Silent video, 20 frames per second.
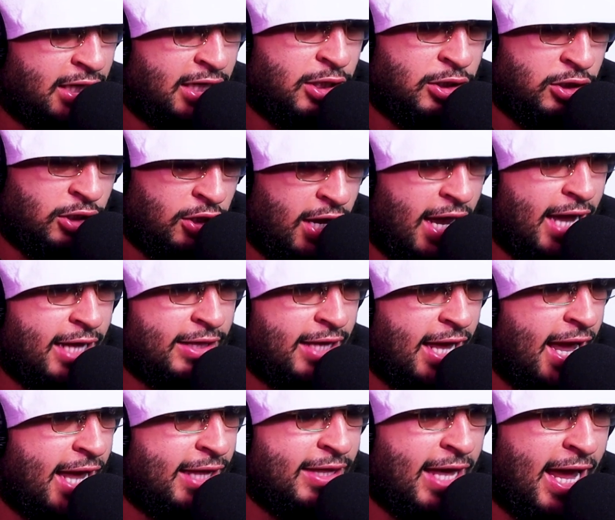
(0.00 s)

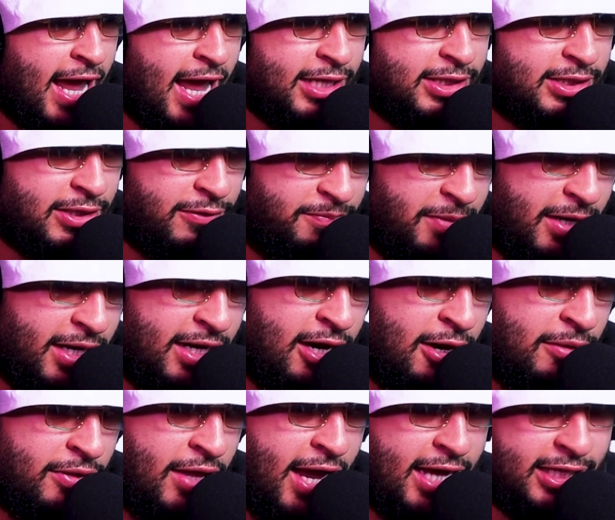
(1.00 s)

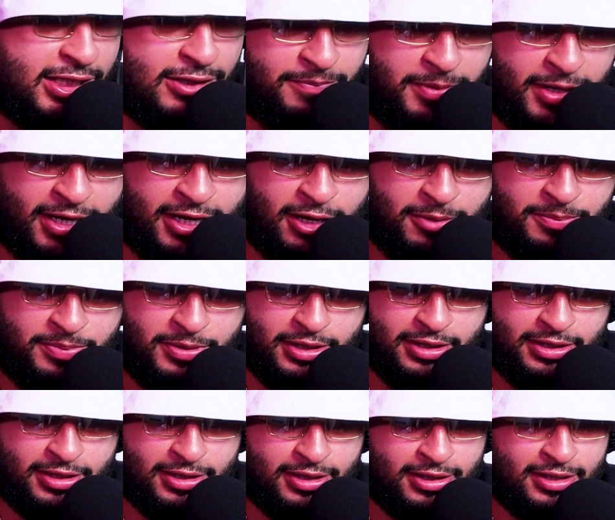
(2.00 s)
The heads of big
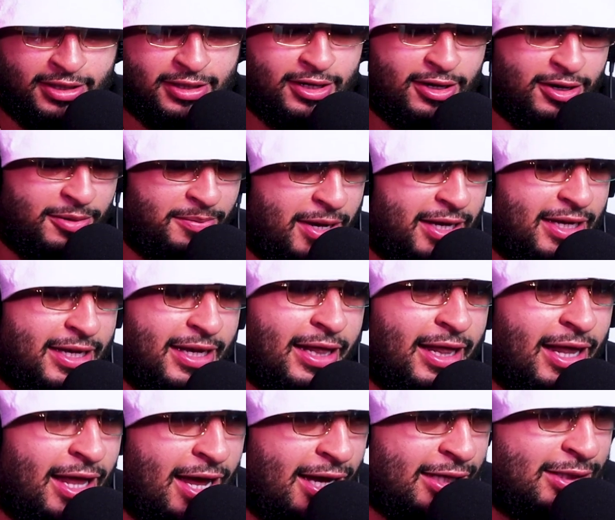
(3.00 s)
companies are making
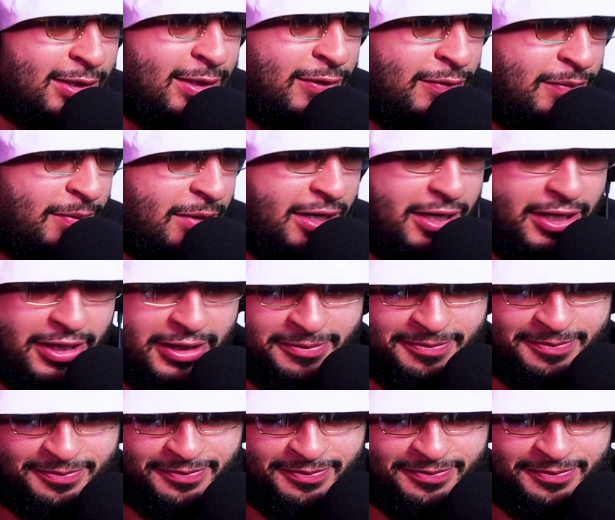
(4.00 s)
lots of money.